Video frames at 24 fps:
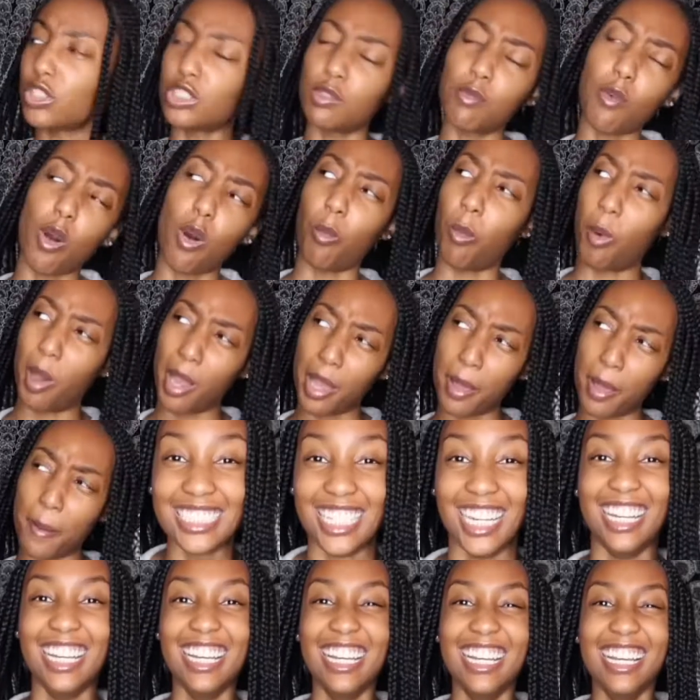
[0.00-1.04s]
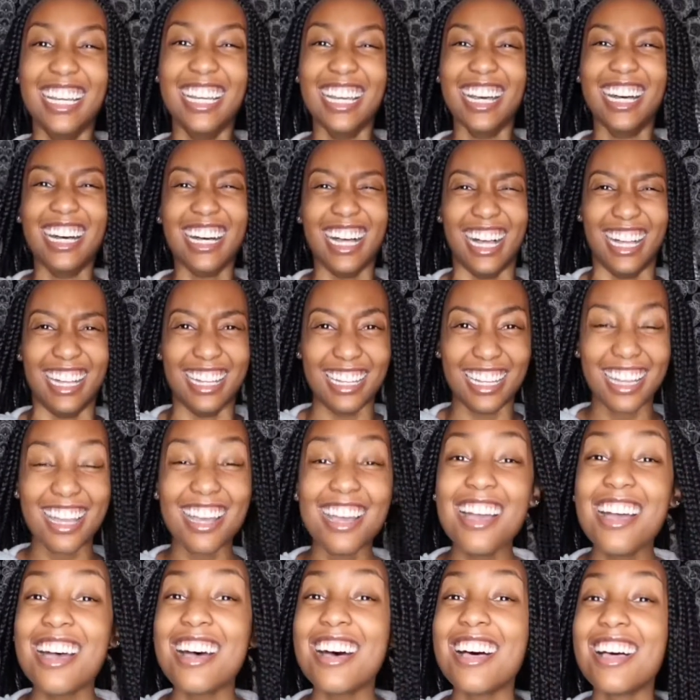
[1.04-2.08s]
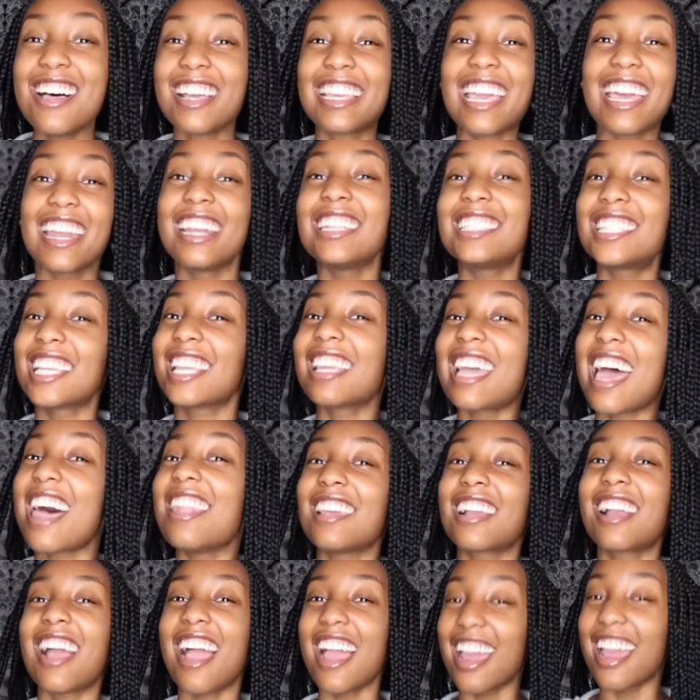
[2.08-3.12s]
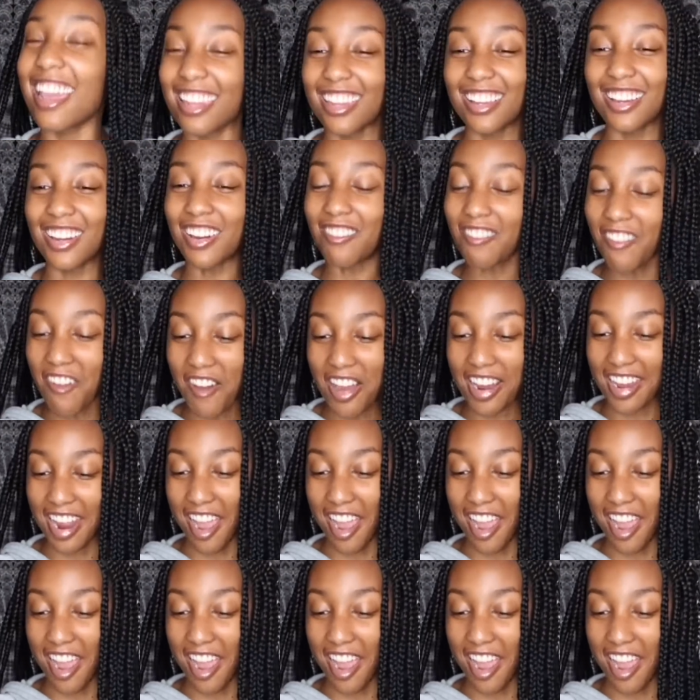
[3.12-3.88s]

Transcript: of all, what? Get it together, Kyla, come on now.